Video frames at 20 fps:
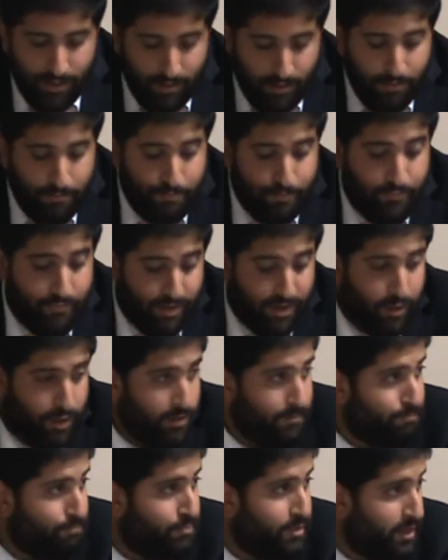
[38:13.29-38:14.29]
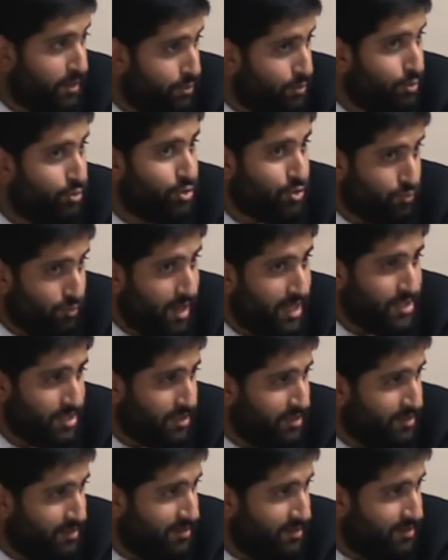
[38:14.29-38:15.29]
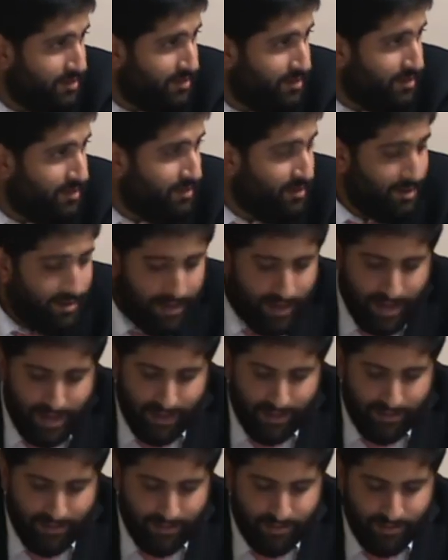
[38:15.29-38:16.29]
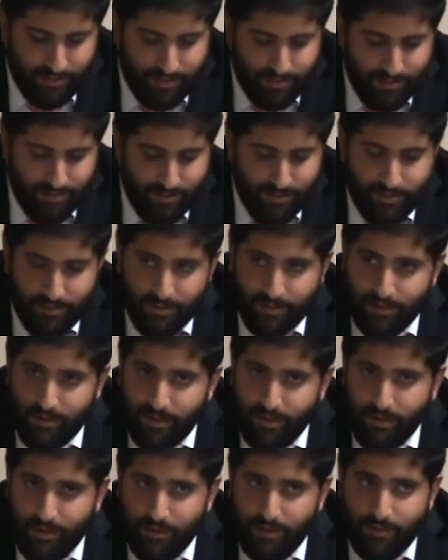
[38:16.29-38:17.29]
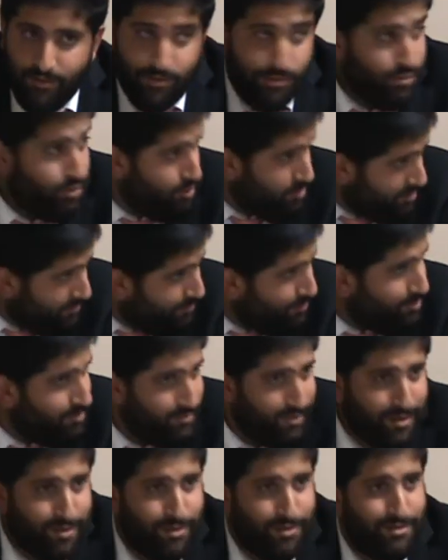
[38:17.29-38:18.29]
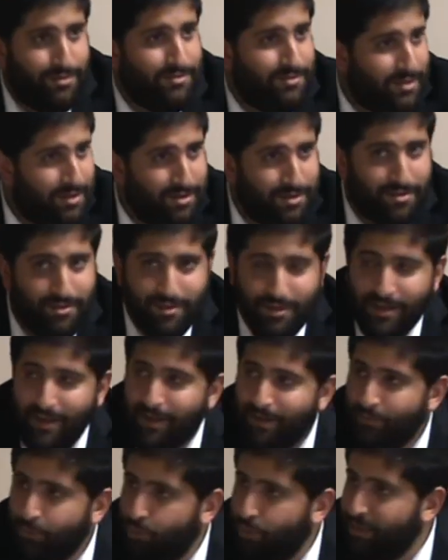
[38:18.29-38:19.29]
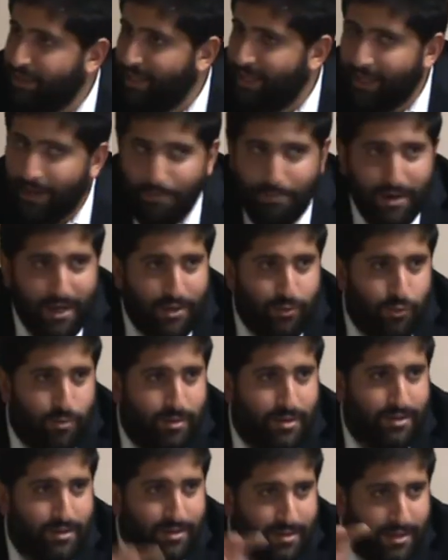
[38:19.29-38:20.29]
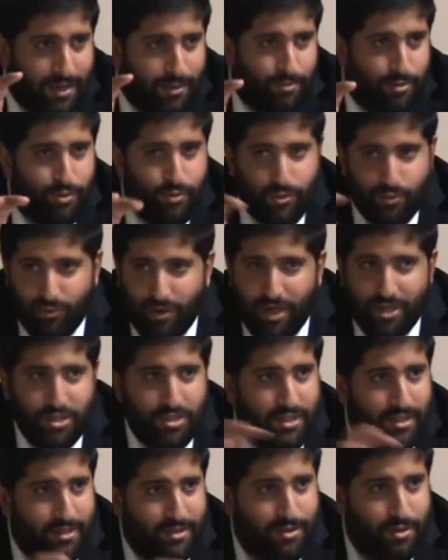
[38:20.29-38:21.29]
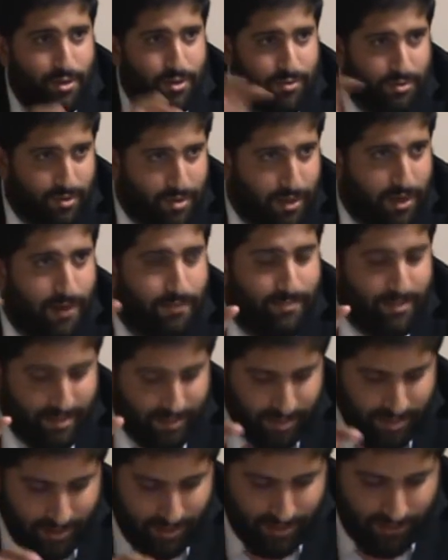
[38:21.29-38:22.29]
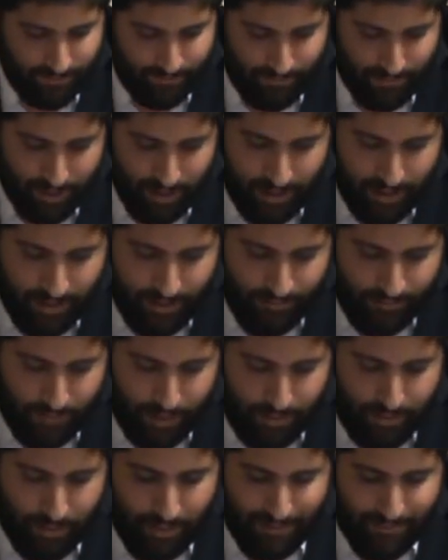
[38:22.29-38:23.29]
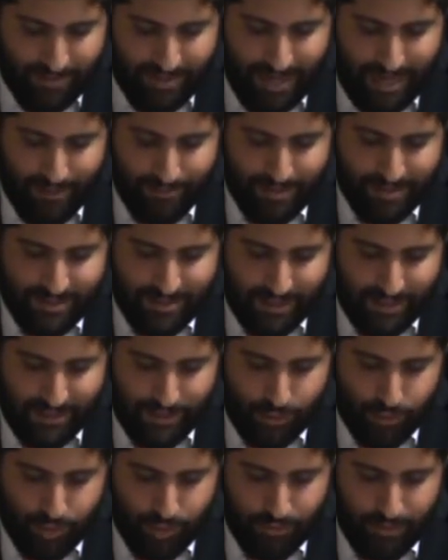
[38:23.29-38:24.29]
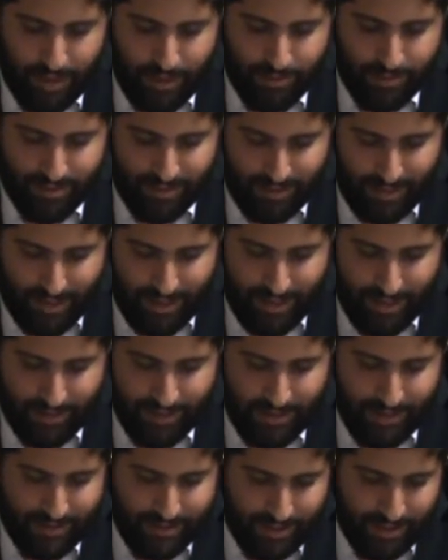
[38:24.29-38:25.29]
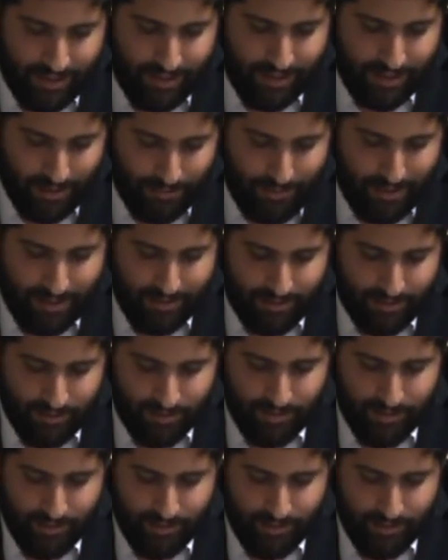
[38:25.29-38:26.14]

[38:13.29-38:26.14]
Uh, very good. Perush Rashi, and Tosafot. Tosafot, very good, very good. When we say Gapat, we mean the Talmud with Rashi and Tosafot, the commentaries on them. The people have time to study two or three hours a day, and they study Gapat.